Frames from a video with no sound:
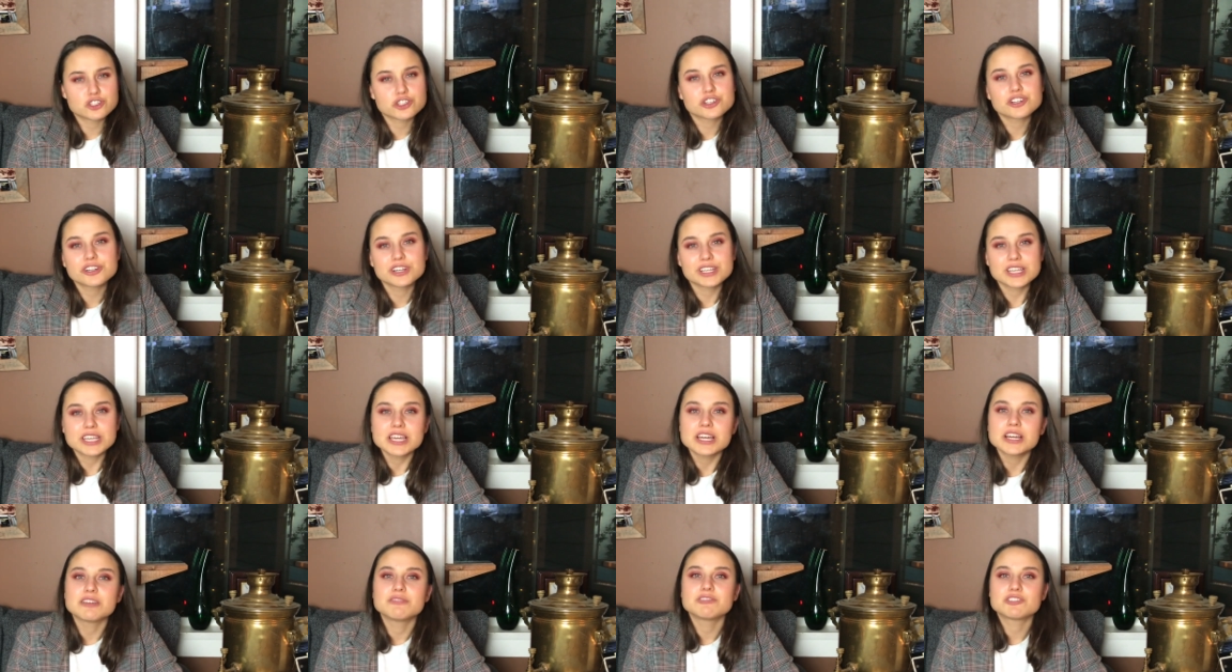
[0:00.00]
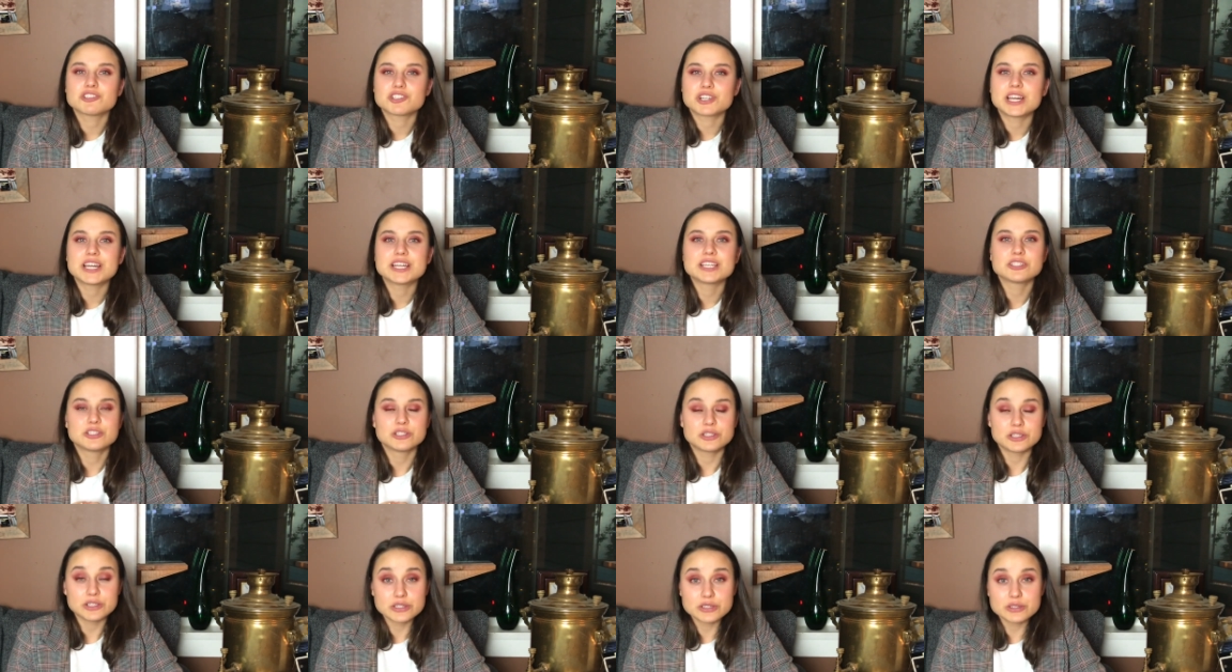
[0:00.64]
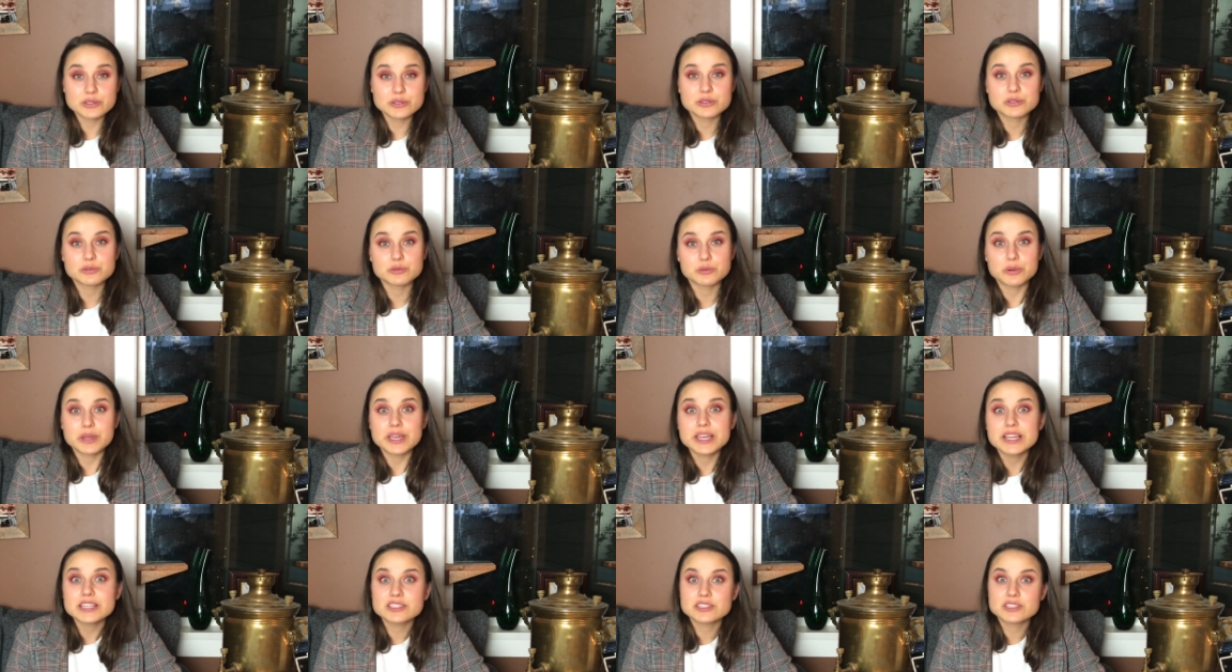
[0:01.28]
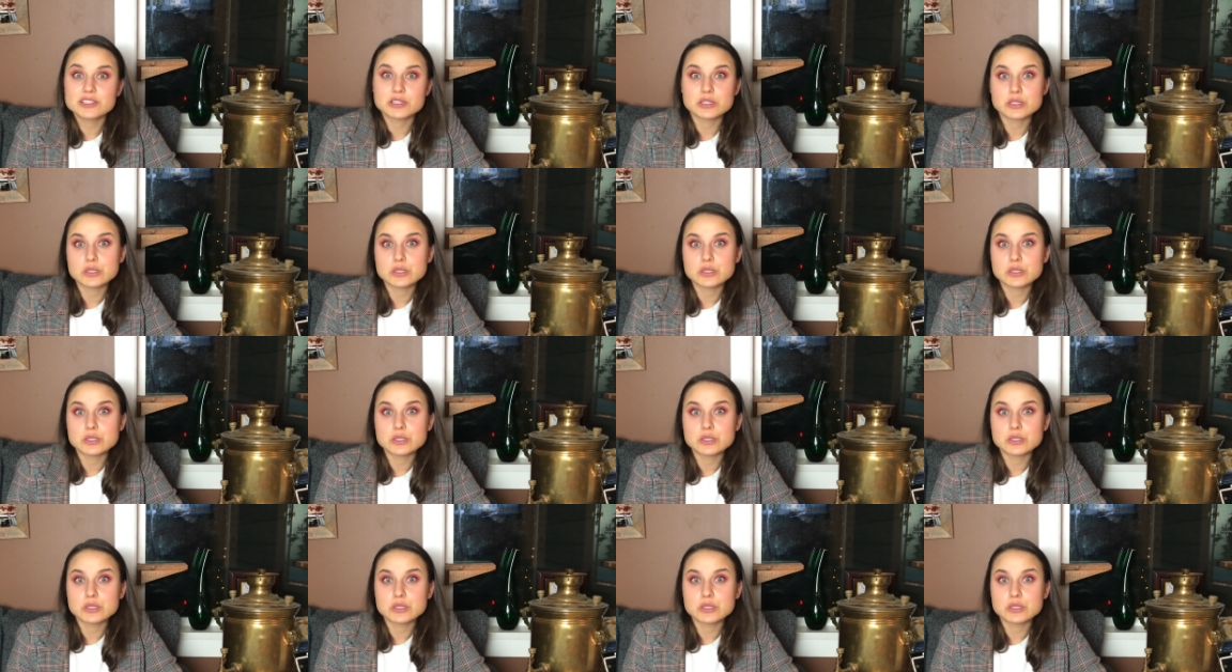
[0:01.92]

journey of trying to lose weight,